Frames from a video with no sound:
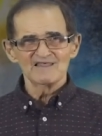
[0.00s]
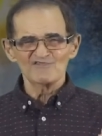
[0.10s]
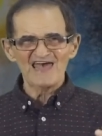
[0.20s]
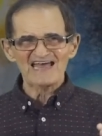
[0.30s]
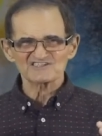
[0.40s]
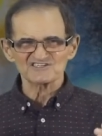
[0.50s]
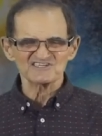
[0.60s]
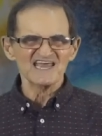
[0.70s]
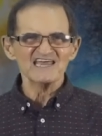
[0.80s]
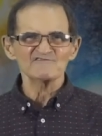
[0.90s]
that's
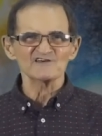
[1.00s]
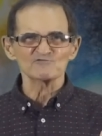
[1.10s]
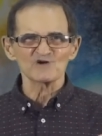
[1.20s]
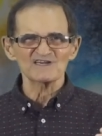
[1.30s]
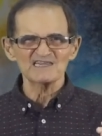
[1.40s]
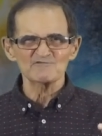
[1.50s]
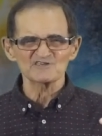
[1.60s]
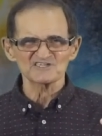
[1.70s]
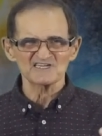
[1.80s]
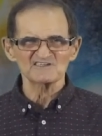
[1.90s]
David when he
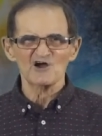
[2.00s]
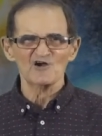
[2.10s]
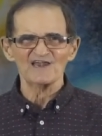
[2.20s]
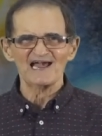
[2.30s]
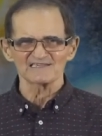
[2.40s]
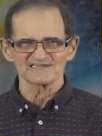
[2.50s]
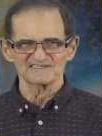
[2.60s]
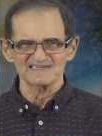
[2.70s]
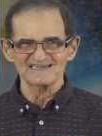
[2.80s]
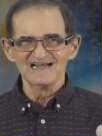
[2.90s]
was in
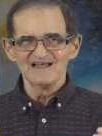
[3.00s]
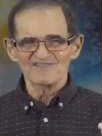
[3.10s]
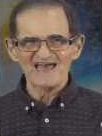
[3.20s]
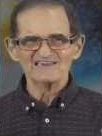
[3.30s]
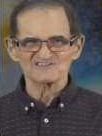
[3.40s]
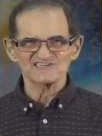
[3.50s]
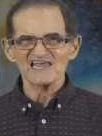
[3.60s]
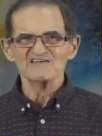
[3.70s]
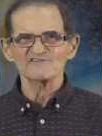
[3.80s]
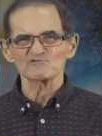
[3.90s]
carnality. That's
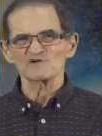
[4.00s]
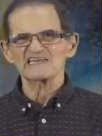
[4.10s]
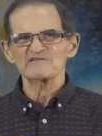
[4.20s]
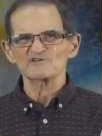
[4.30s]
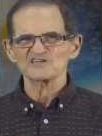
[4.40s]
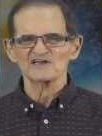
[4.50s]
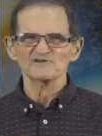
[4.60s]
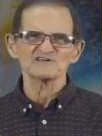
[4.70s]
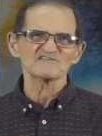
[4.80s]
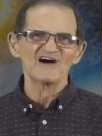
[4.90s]
David when he was
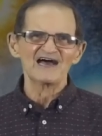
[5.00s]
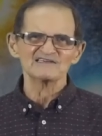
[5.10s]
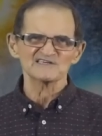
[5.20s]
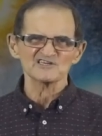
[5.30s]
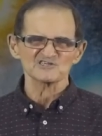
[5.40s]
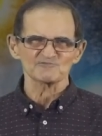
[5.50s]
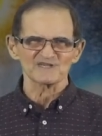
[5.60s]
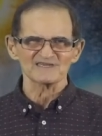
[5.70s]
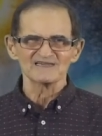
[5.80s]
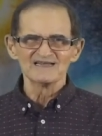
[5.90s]
under divine
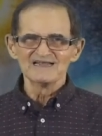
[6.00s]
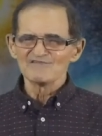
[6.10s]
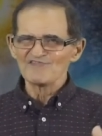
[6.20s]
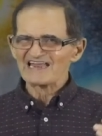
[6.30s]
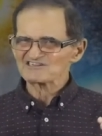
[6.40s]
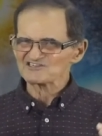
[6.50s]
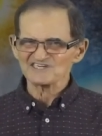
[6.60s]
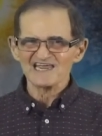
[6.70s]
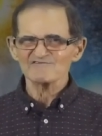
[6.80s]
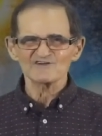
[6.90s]
discipline. That's
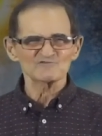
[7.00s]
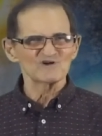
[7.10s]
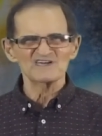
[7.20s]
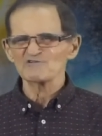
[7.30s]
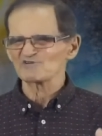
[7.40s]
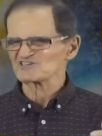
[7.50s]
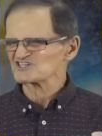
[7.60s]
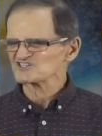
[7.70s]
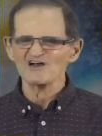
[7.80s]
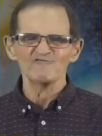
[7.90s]
David when he
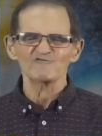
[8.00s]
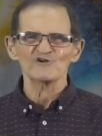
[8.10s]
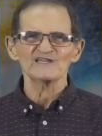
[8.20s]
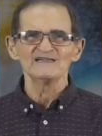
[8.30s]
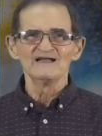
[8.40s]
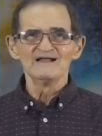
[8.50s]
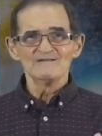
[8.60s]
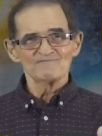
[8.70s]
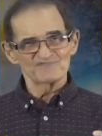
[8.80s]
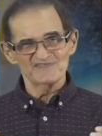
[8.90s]
was suffering
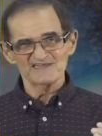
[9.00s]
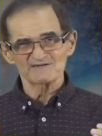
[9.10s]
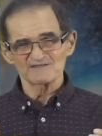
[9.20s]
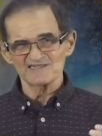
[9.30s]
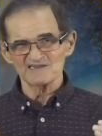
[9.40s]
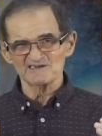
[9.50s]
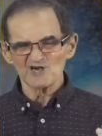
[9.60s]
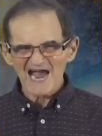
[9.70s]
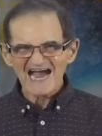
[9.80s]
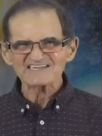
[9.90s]
the, the
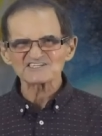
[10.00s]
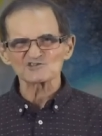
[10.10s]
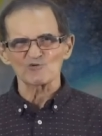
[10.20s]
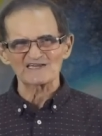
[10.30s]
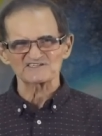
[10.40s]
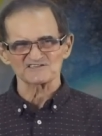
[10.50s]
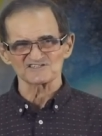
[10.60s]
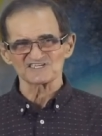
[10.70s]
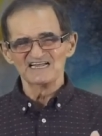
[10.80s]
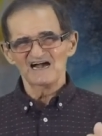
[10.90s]

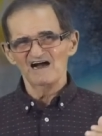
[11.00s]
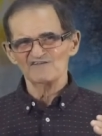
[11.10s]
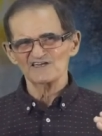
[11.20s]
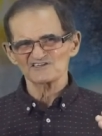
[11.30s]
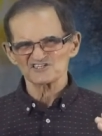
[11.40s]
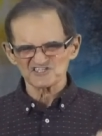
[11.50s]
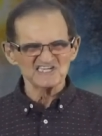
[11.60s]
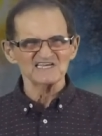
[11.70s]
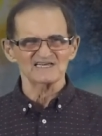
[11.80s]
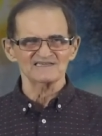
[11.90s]
consequences of his
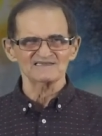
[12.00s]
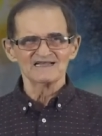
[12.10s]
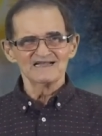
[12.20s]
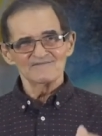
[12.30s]
sin.